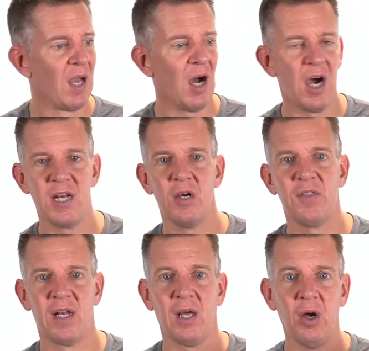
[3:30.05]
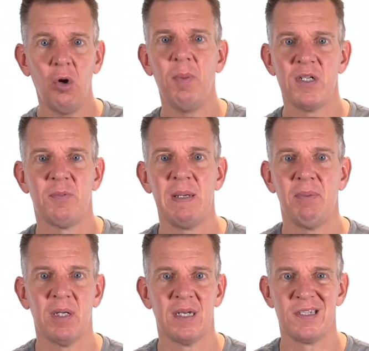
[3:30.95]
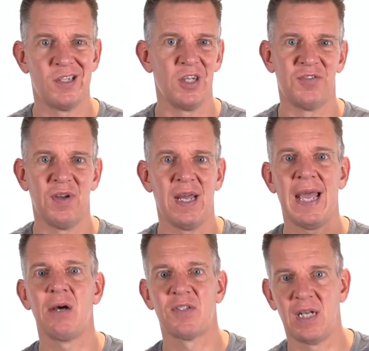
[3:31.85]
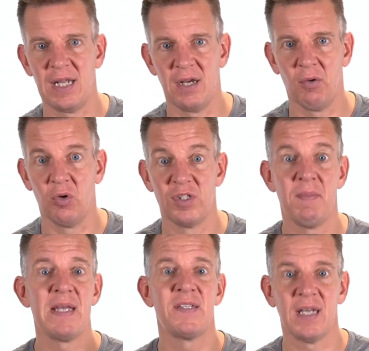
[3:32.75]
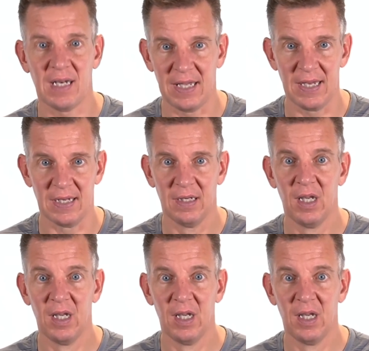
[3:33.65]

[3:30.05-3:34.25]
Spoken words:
I know that a whole bunch of people are going to search for house cleaner or domestic cleaner,